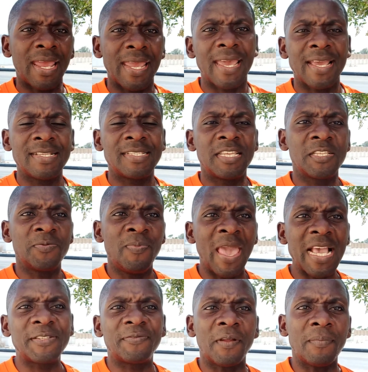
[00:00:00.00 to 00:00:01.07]
Hi guys, it's
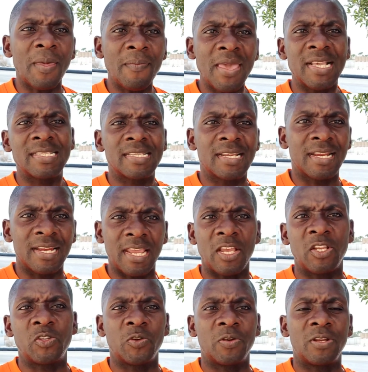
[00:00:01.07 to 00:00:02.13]
Mex from the Mex
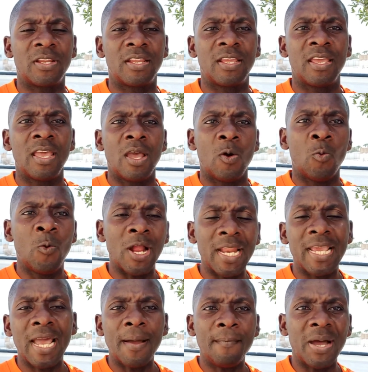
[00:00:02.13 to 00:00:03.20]
Creation.
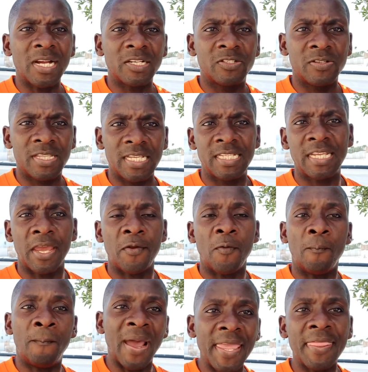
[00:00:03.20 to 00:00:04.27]
Welcome back to this
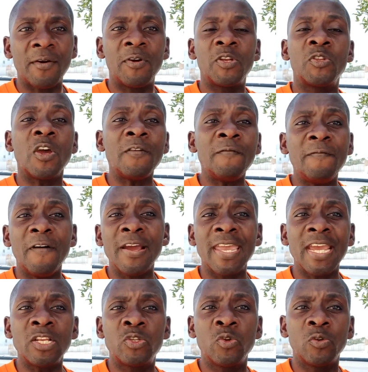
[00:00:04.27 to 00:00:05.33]
channel. By the way, don't
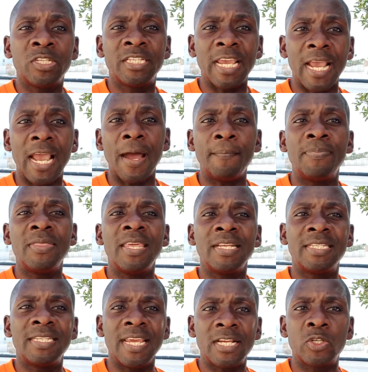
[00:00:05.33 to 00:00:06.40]
forget to check up
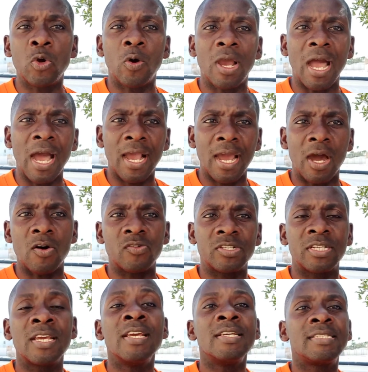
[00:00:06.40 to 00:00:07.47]
the TikTok
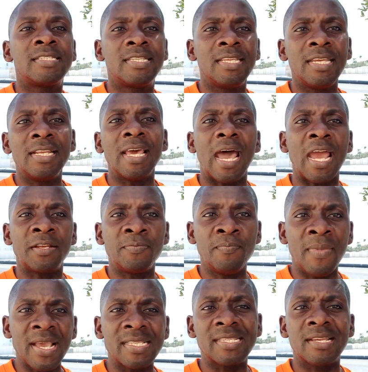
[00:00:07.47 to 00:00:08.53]
account, still at
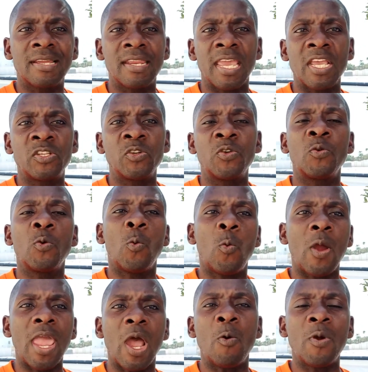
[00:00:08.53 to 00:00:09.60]
Mex Creation,
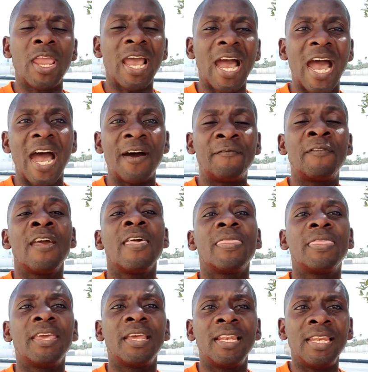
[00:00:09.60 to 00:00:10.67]
where we have
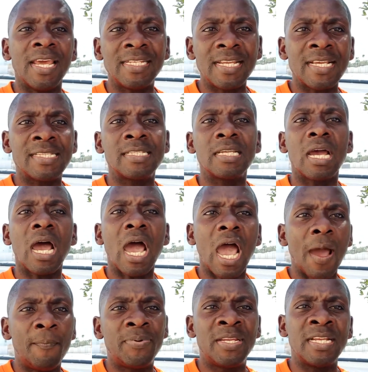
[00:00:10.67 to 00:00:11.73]
the latest
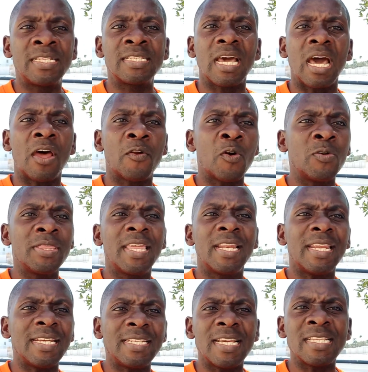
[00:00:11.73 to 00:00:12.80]
updates around
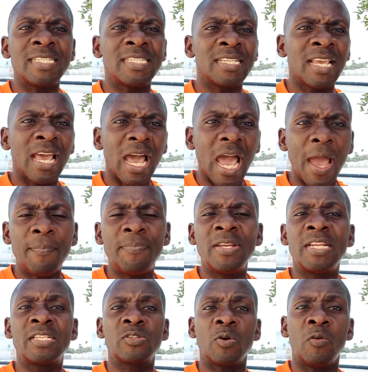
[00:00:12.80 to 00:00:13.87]
the latest
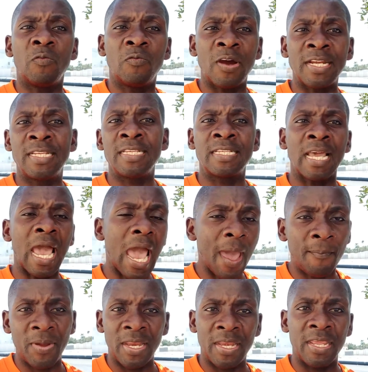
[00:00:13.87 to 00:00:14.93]
updates of what is
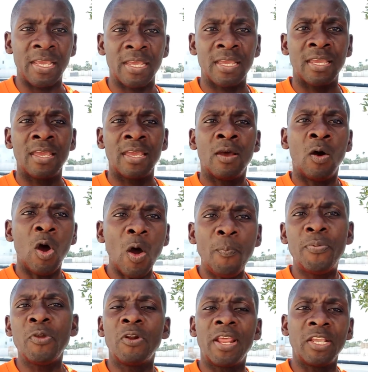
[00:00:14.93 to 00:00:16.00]
happening.
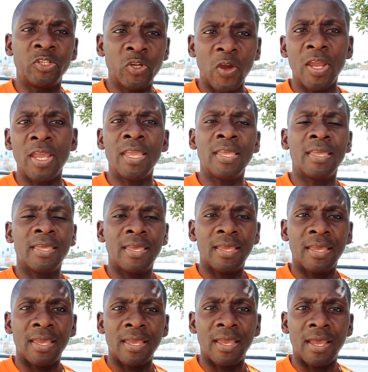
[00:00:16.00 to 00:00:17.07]
Hope you'll enjoy
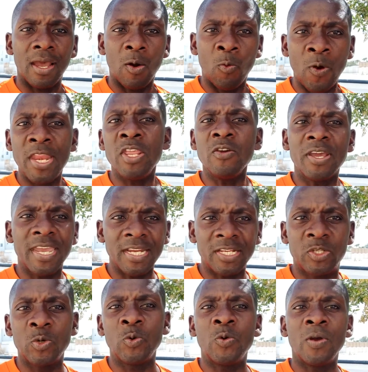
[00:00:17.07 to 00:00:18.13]
when you
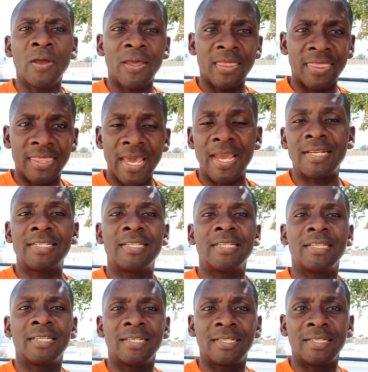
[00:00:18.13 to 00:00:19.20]
get to
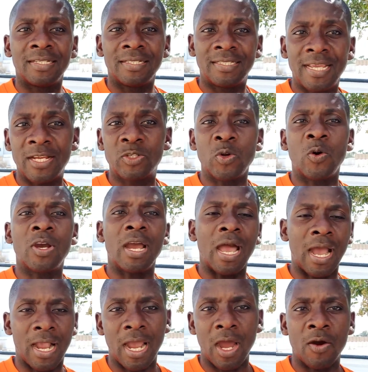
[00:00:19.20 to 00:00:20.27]
that
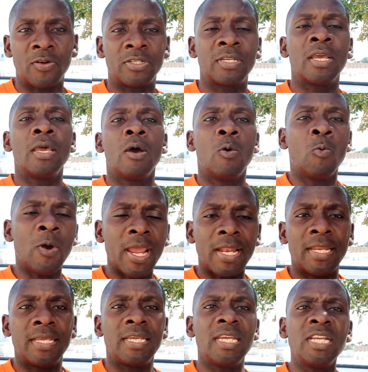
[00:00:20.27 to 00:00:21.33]
TikTok account.
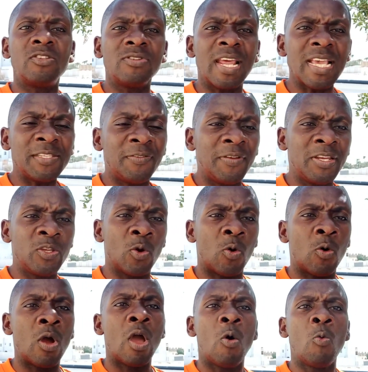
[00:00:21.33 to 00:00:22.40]
Well, in today's
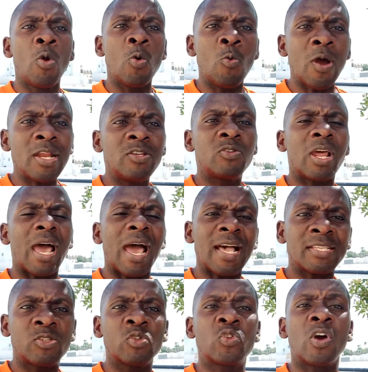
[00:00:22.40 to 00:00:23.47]
video, we want to
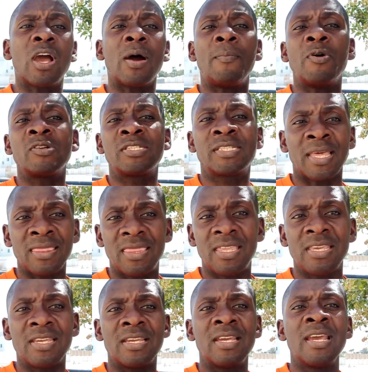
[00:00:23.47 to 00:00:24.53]
ask to talk about
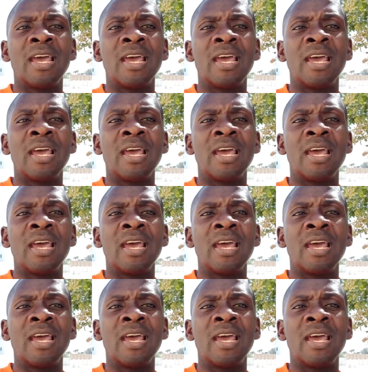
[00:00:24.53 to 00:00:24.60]
something.